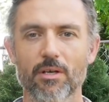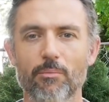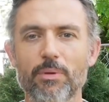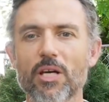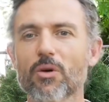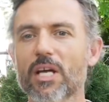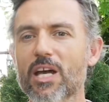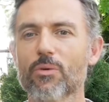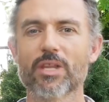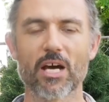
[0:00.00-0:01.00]
Be okay
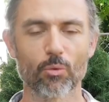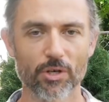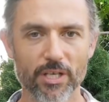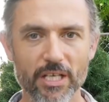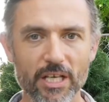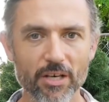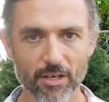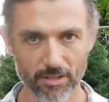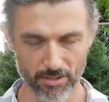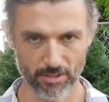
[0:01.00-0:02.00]
with that. We're
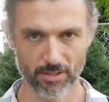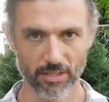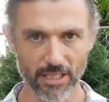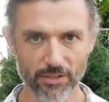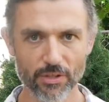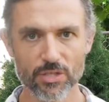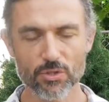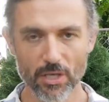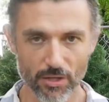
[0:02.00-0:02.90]
here in this